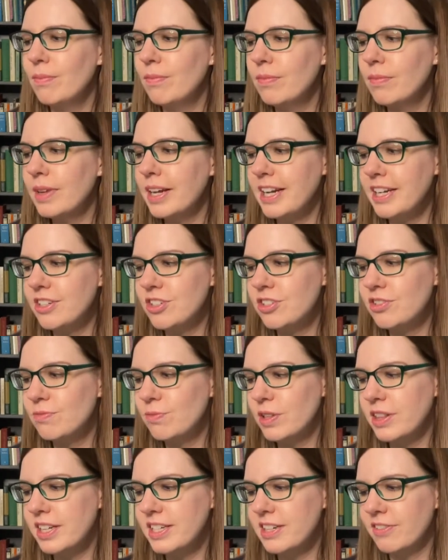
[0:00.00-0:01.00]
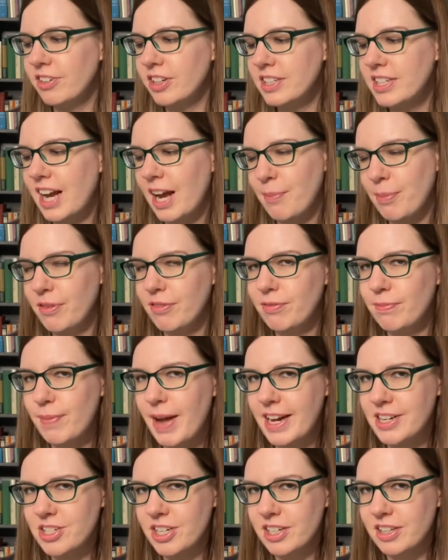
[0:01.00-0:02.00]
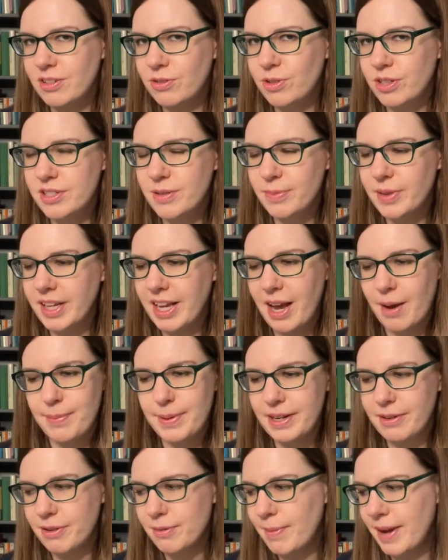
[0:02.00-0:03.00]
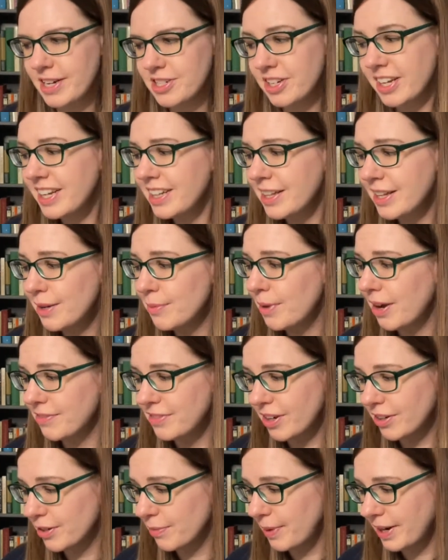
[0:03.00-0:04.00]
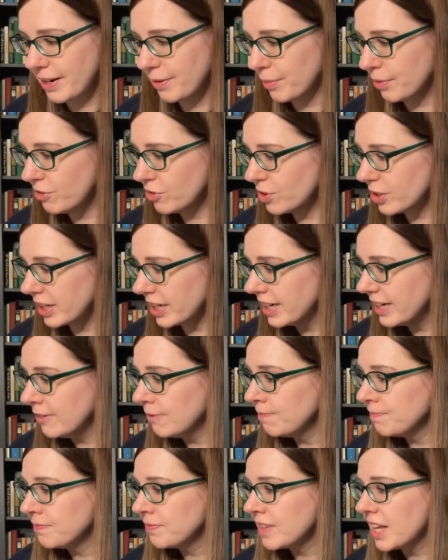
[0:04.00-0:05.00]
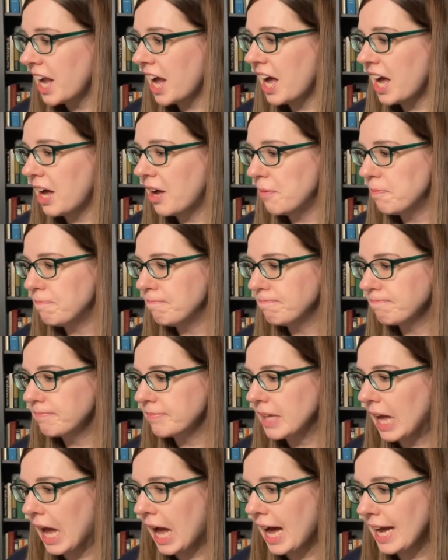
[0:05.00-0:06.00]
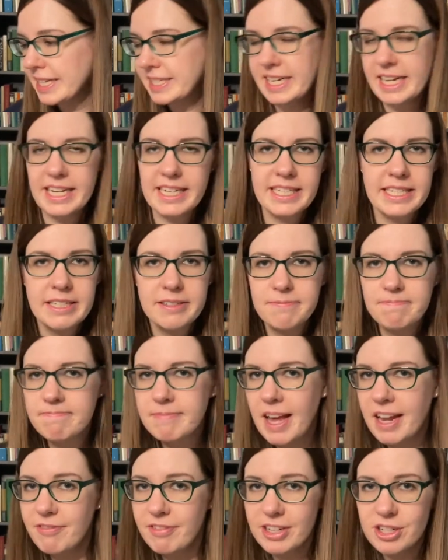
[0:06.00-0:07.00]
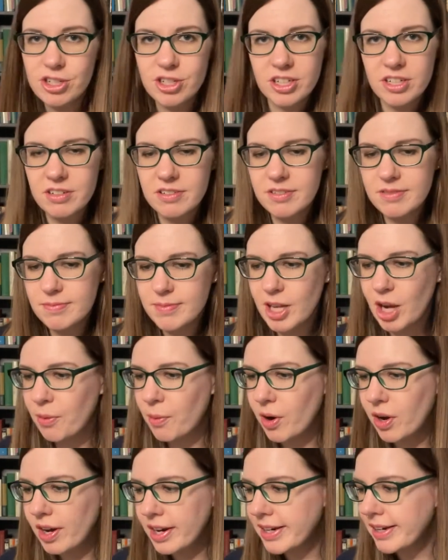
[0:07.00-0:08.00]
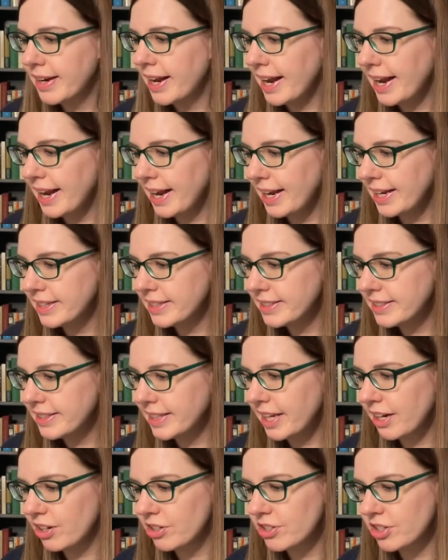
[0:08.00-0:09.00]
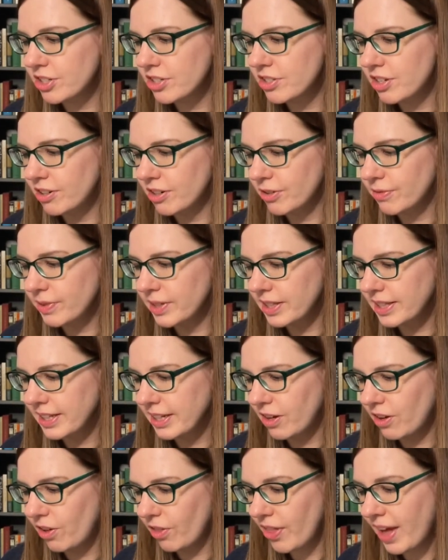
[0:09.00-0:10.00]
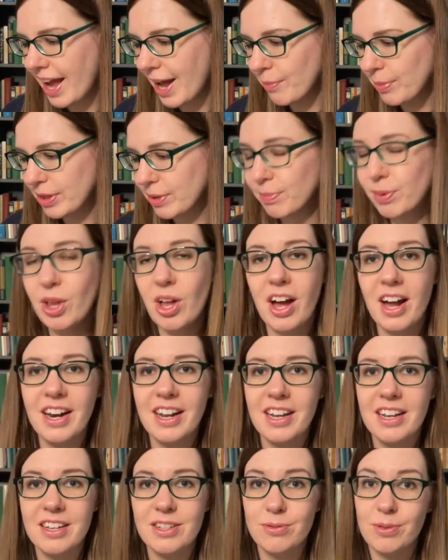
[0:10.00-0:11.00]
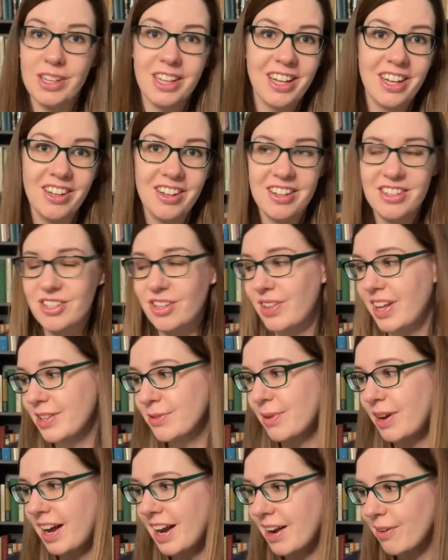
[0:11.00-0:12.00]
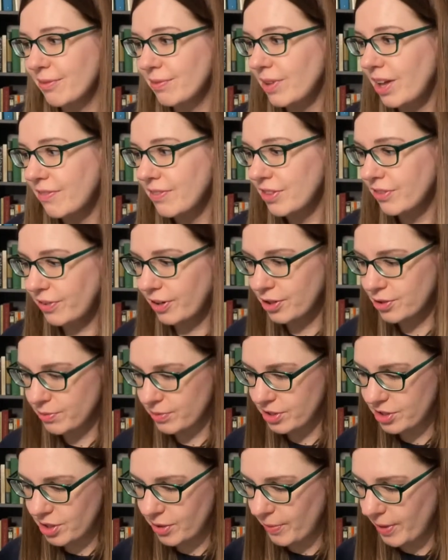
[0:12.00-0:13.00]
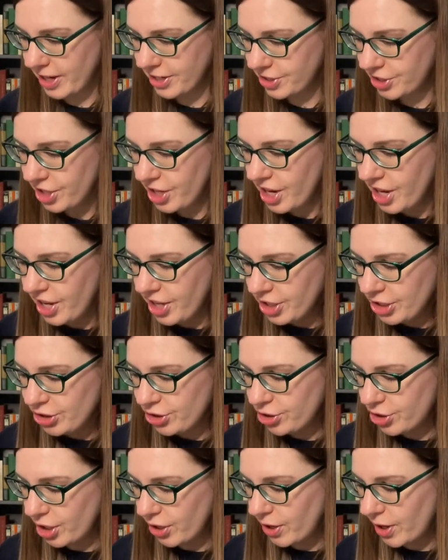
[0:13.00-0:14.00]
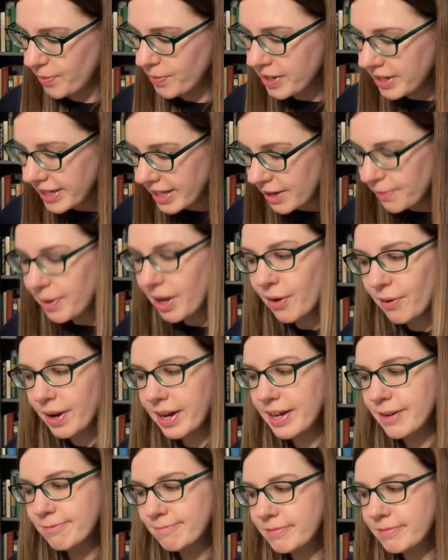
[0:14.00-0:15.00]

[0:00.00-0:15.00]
each with a different type of magic or something happening with magic in them. I've talked about it before. High stakes adventures go on and the characters aren't really all that, but the plot is really good. So that's why I've loved the first one so much. So I'm going to keep going,